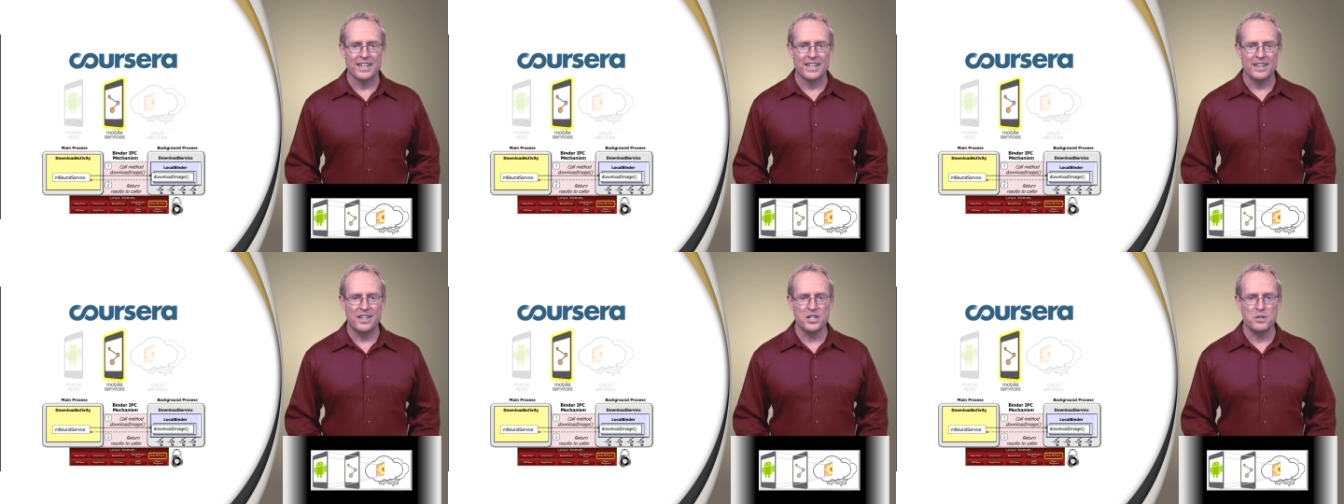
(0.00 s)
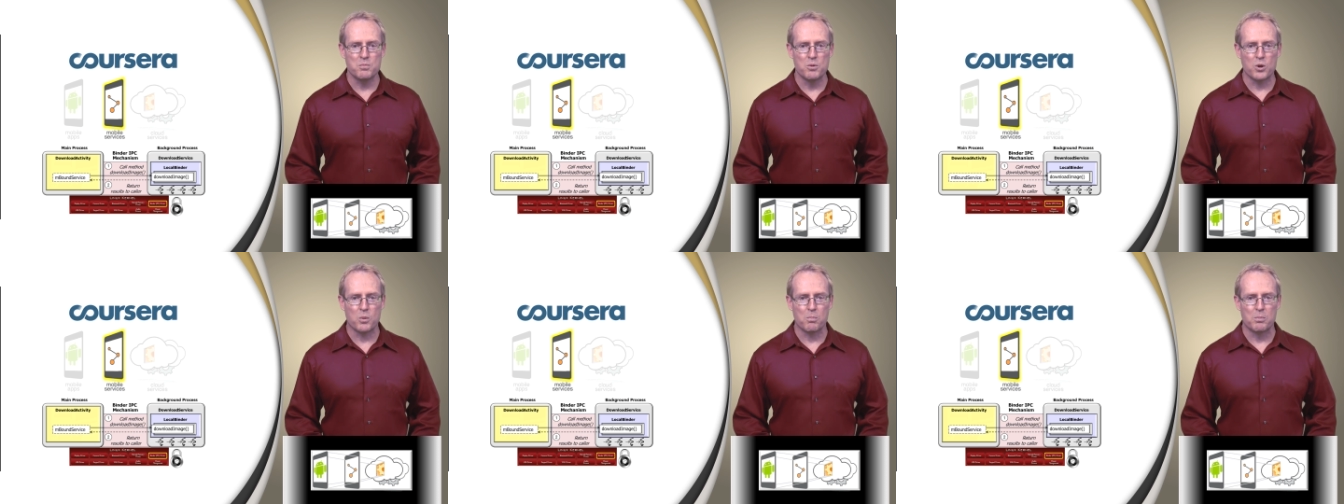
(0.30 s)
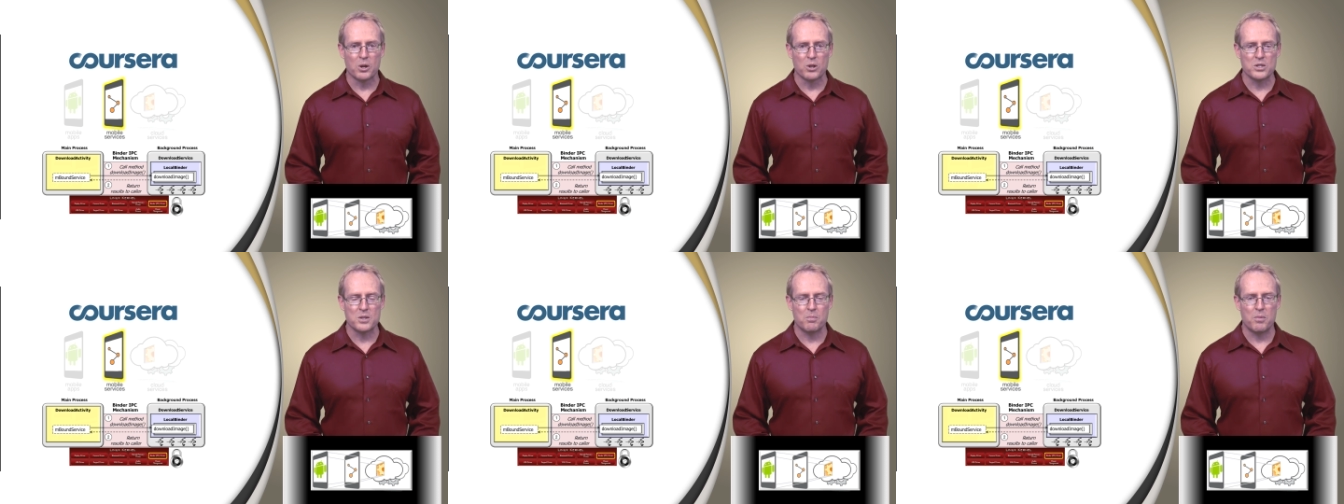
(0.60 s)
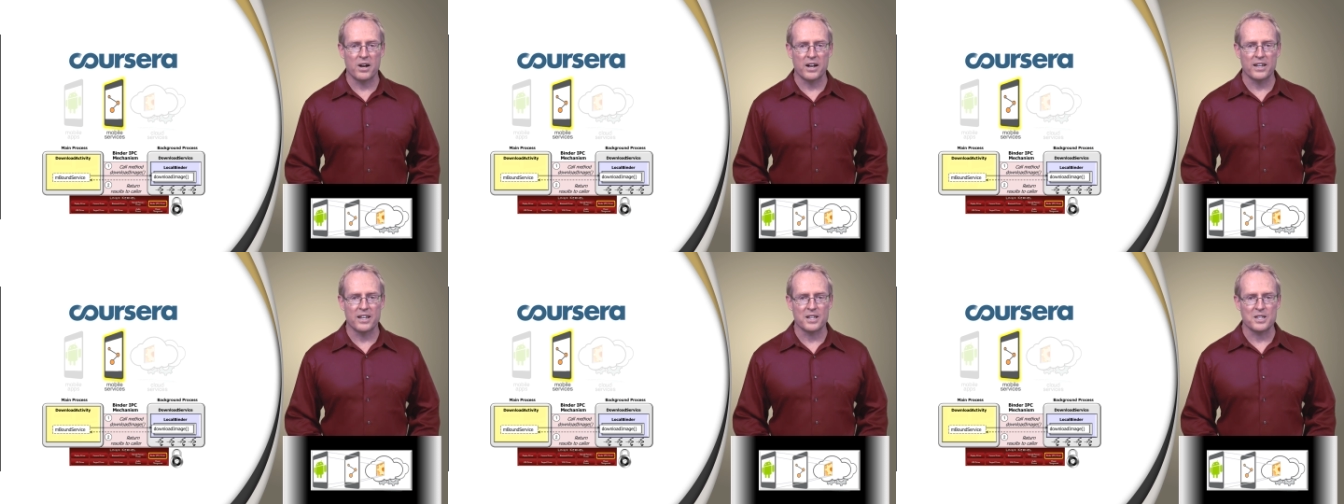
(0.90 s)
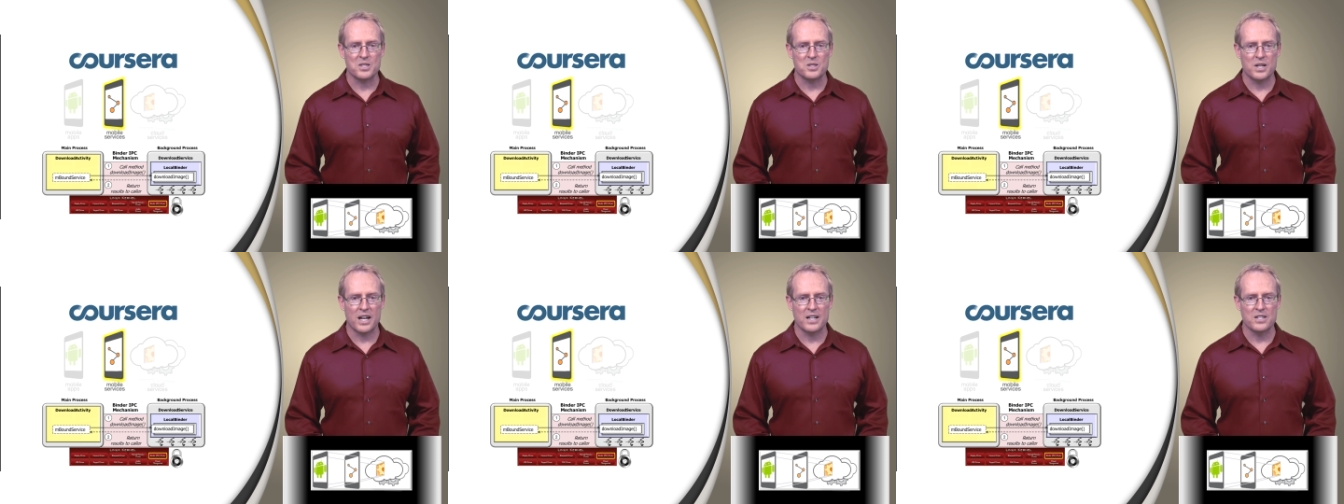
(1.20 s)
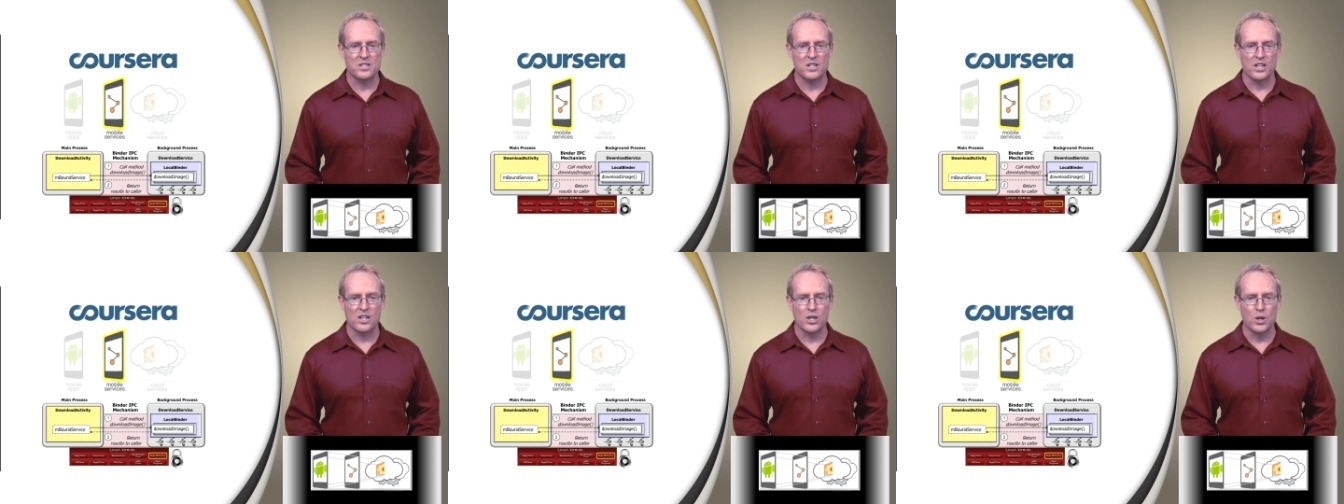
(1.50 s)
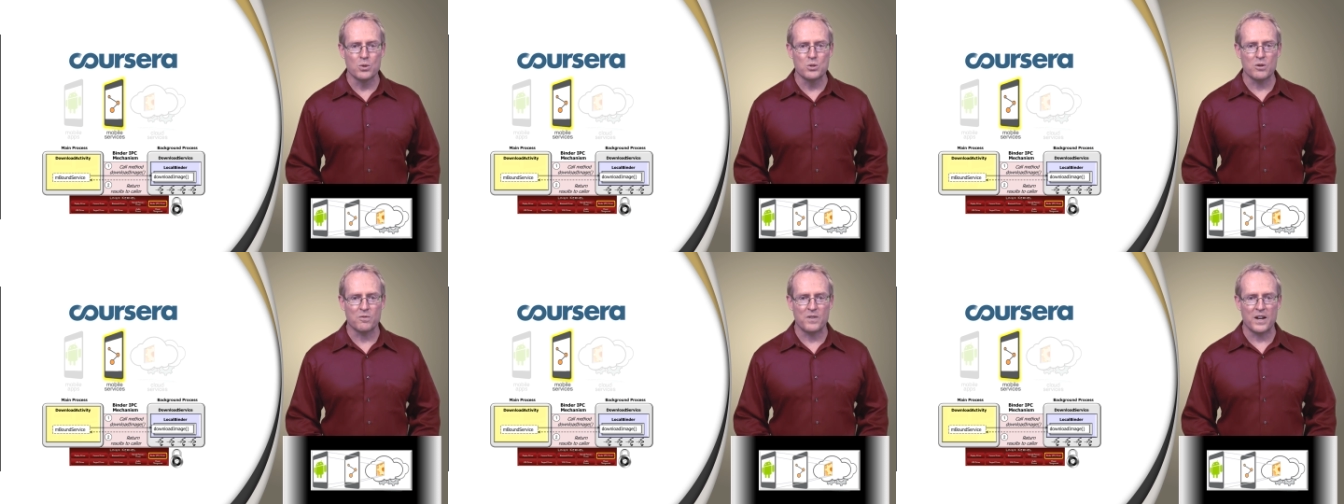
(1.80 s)
This MOOC builds upon and extends the
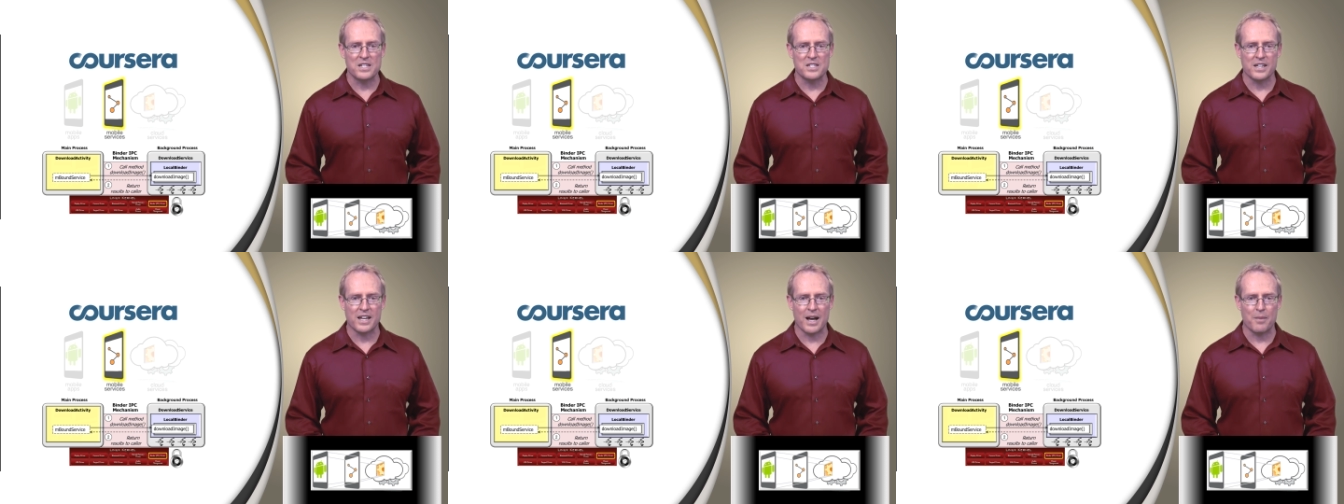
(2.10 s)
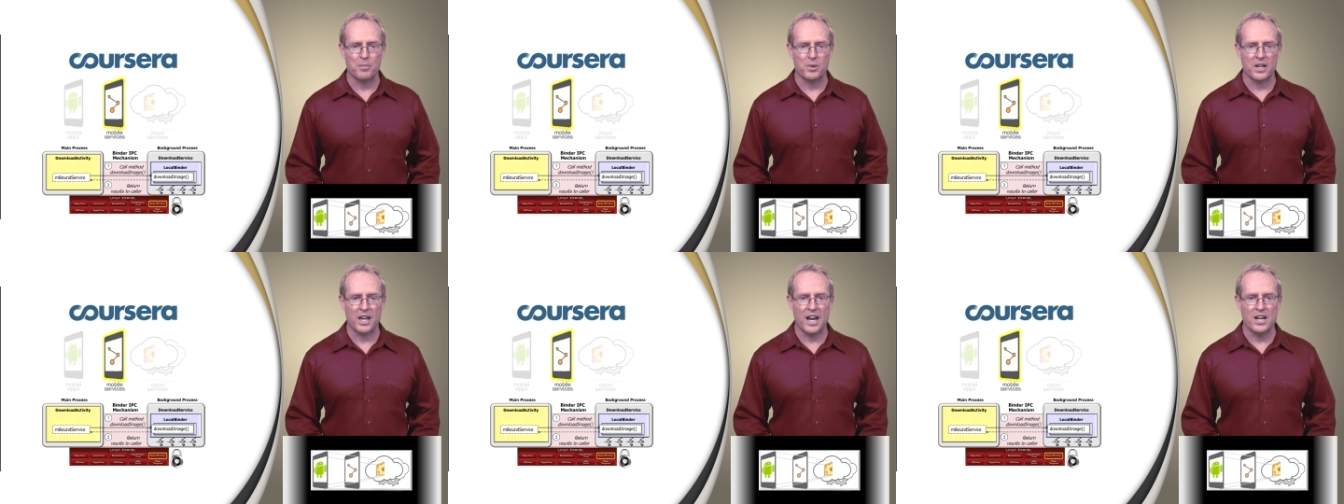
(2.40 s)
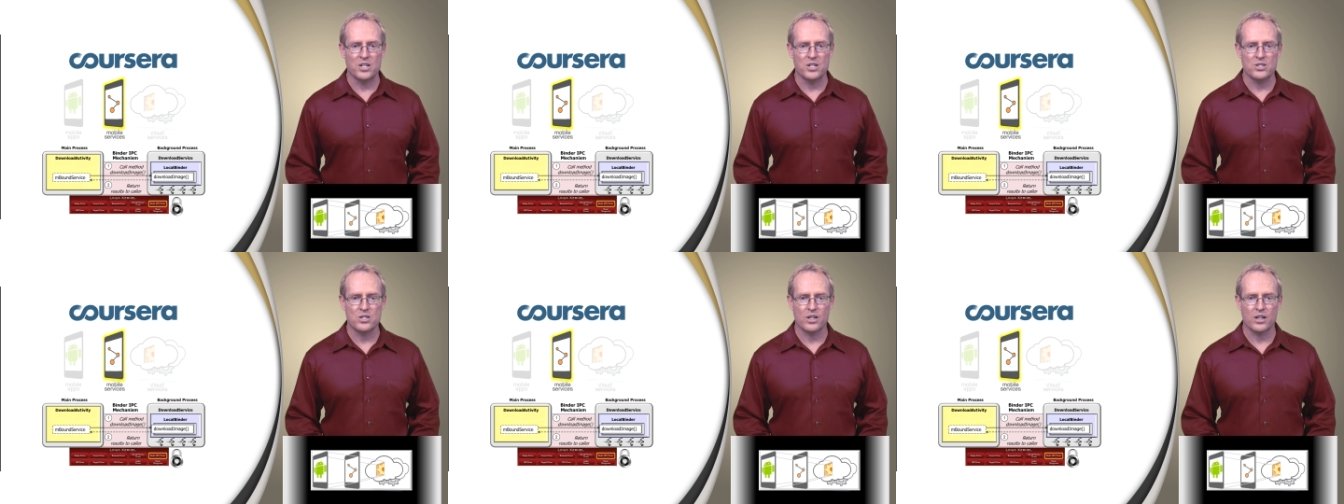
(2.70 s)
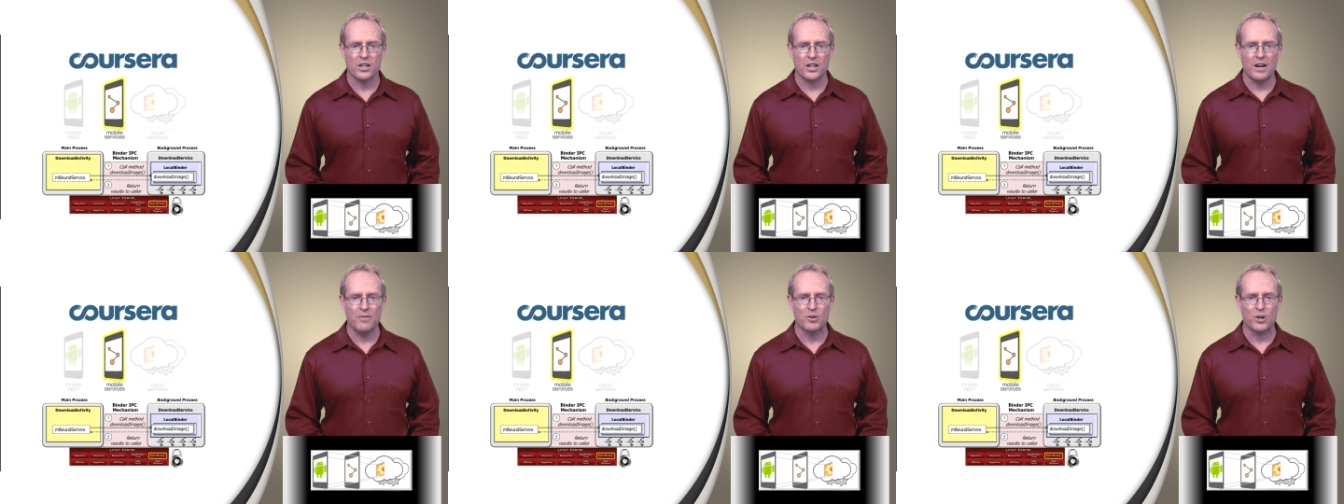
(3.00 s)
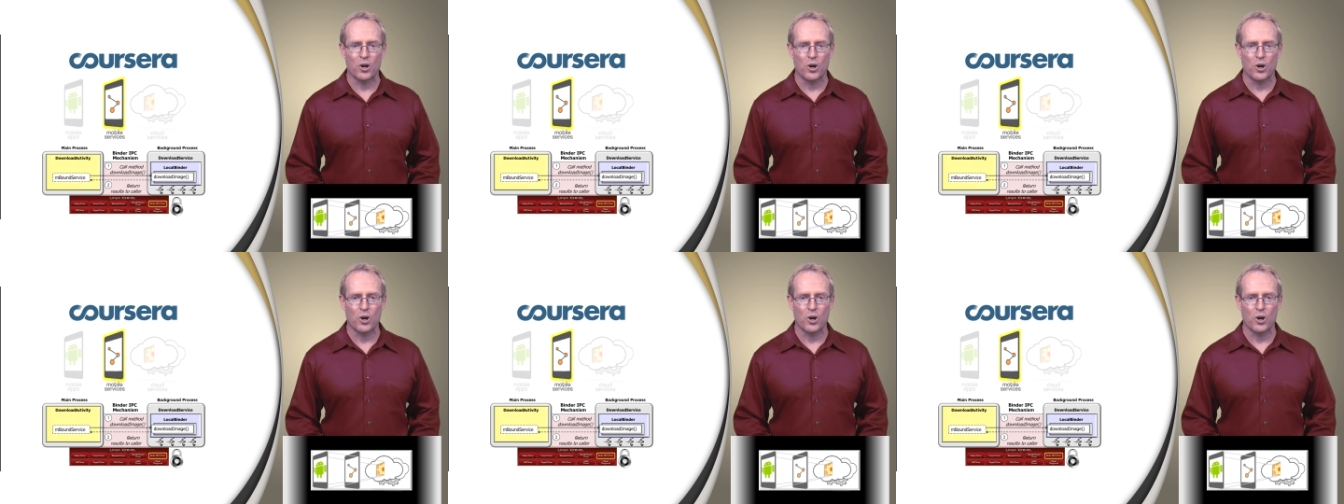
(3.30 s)
user-facing applications covered